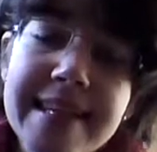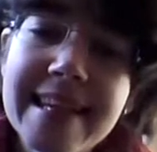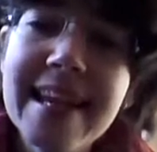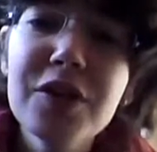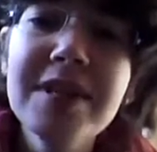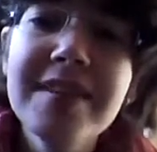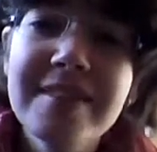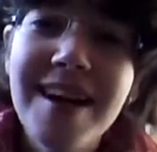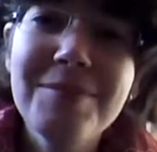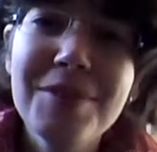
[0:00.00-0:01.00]
get actually
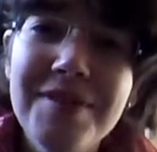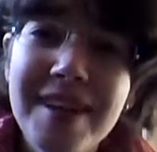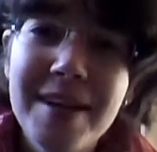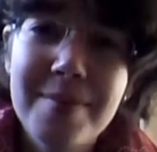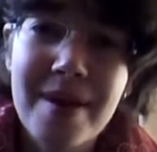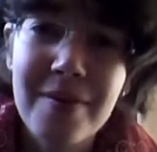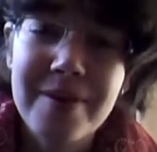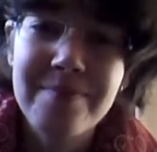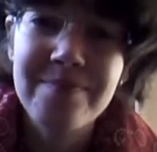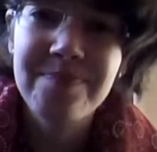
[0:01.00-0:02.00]
time to think about
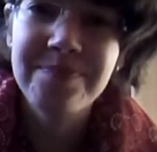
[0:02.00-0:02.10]
them.